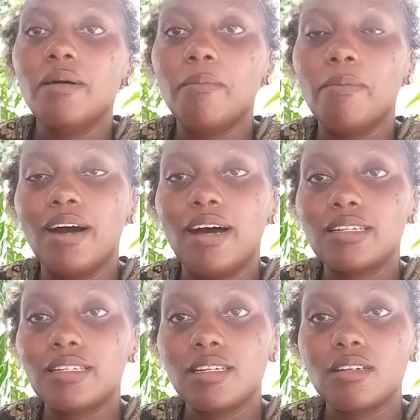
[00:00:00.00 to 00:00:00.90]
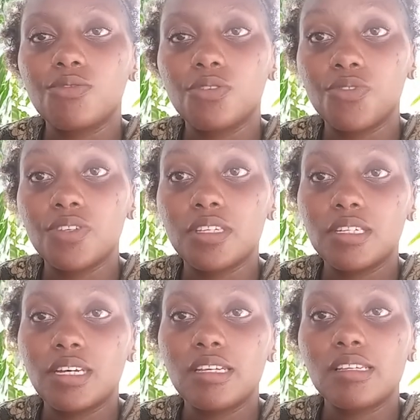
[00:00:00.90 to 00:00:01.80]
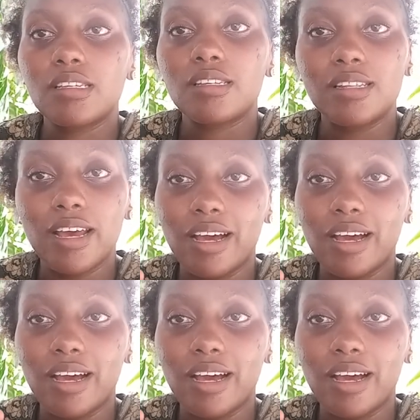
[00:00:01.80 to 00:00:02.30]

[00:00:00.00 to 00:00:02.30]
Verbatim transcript: but for visitors there are